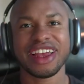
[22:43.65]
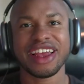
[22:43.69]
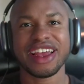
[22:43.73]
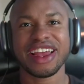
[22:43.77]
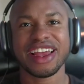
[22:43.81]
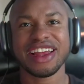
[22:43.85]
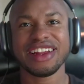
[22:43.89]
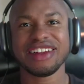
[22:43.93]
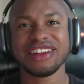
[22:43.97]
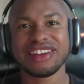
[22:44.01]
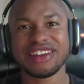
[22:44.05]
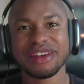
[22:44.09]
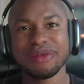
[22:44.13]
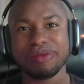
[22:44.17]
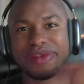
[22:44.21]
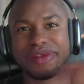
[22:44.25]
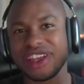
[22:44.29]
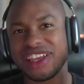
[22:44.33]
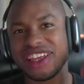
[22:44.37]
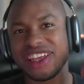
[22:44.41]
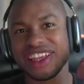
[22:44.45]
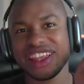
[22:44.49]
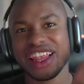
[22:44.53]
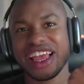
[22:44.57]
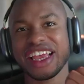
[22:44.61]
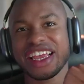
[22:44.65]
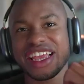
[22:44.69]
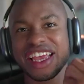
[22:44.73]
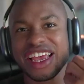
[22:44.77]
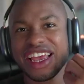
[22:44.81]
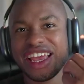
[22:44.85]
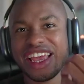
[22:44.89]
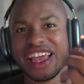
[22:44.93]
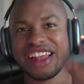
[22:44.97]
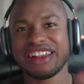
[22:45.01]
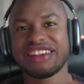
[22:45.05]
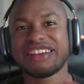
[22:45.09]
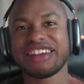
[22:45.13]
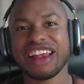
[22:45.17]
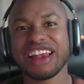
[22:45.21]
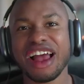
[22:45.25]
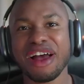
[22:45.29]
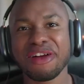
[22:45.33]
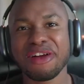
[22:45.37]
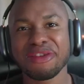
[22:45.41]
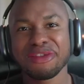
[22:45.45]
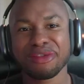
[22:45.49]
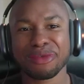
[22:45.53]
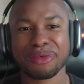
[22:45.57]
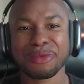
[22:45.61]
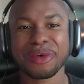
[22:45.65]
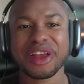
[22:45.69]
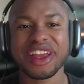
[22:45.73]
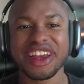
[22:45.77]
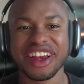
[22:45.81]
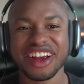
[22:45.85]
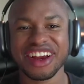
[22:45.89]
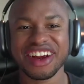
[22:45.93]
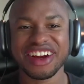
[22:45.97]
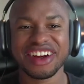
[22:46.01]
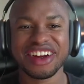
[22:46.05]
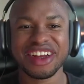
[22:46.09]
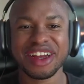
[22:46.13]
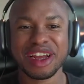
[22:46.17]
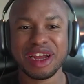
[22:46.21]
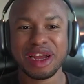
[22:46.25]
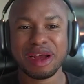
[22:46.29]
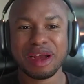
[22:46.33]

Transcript: And to me, like, it sounds weird,